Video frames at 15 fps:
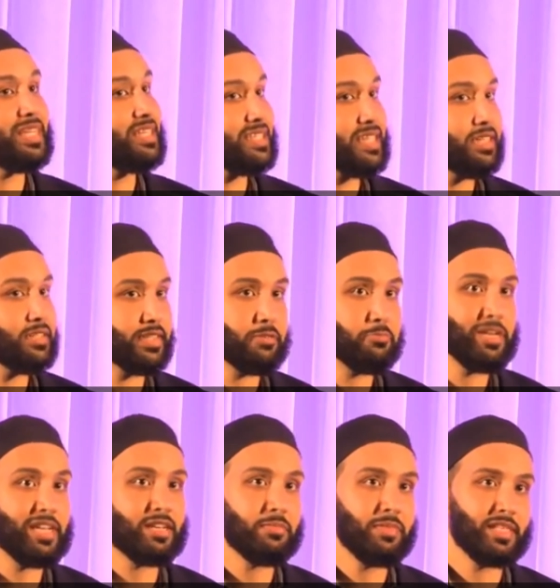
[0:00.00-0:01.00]
And essentially,
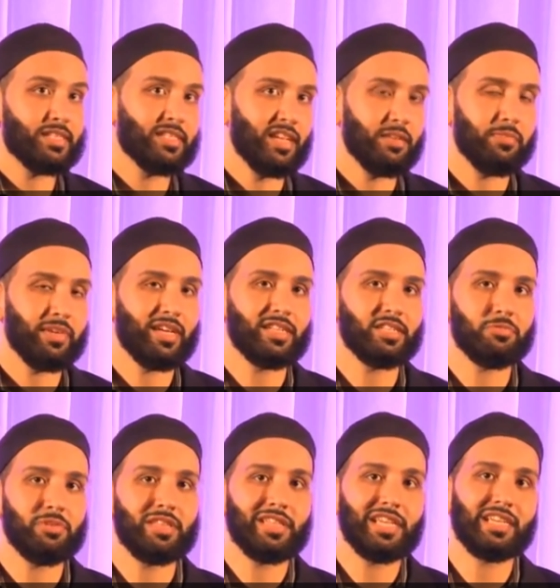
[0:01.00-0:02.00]
we commit sin because
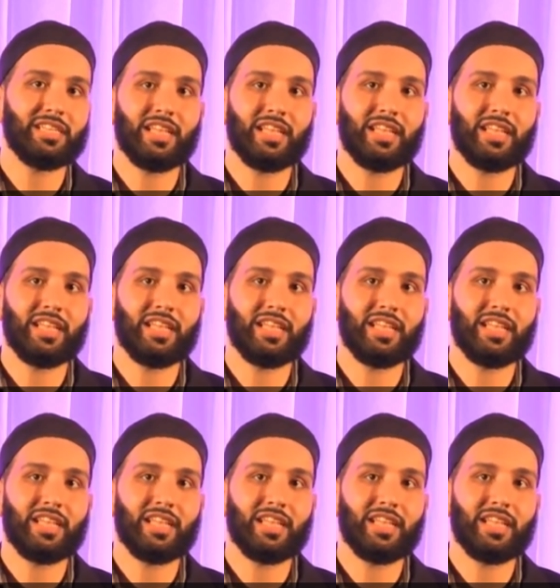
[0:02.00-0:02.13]
we think